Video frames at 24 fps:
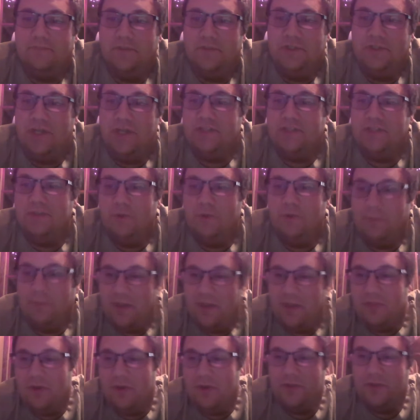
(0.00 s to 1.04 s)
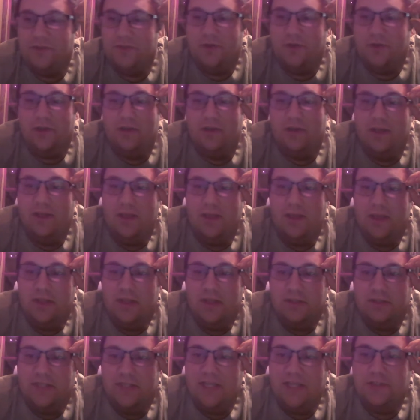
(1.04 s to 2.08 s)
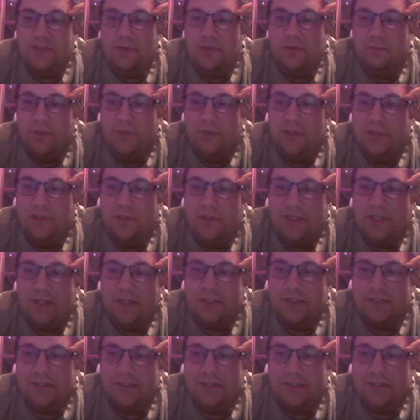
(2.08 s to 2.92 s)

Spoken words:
Jesse, what are my thoughts on diesel military